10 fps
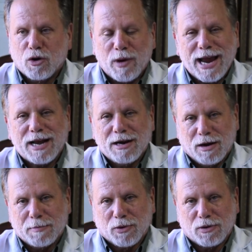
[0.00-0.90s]
great
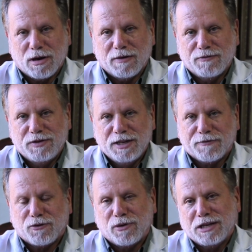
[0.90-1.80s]
number of
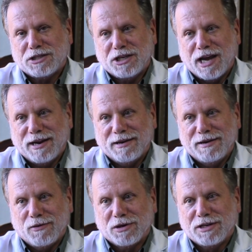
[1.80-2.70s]

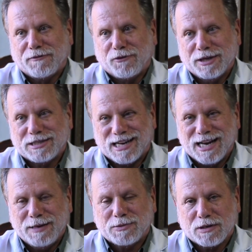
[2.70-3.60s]
differentiated or different
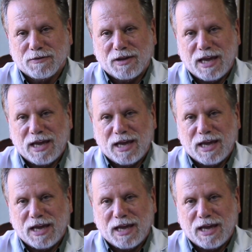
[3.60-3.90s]
types of